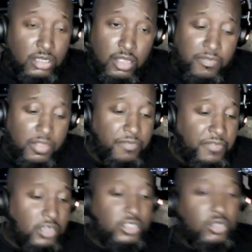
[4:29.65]
uh,
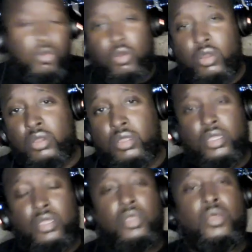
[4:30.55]
Afeni Shakur
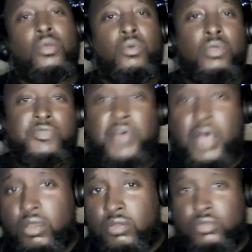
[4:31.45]
was
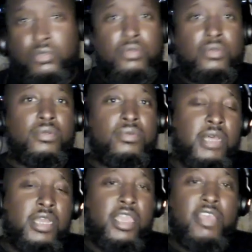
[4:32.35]
followed
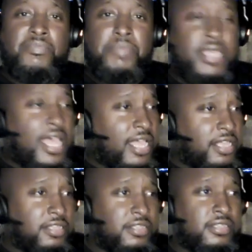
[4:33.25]
by the FBI,